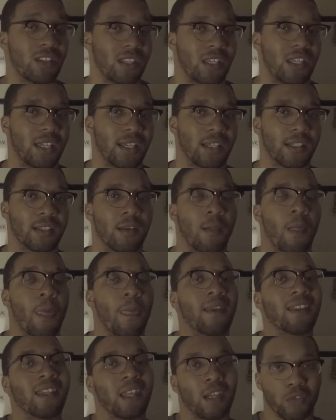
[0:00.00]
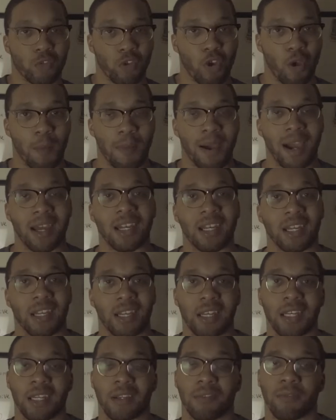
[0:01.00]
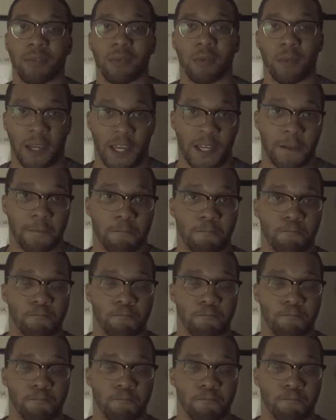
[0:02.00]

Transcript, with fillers: things. They just go about it in a different way.